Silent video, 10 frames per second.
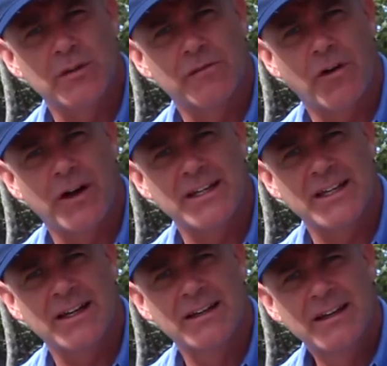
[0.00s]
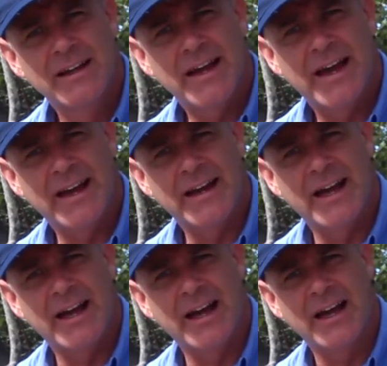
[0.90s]
can find here, and
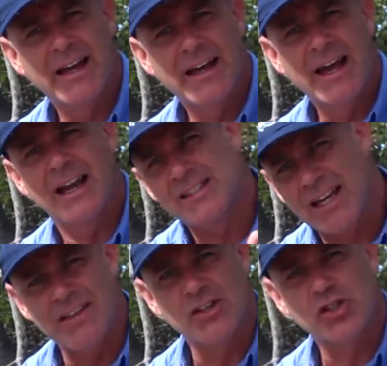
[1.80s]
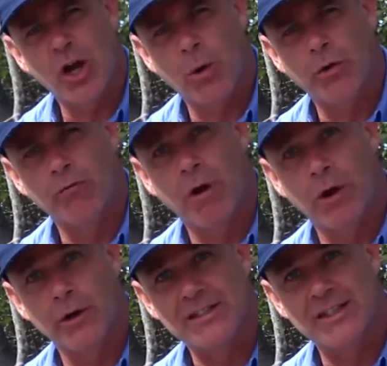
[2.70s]
let's get this show on the
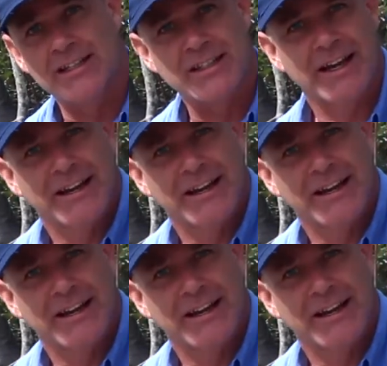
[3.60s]
road, as they say.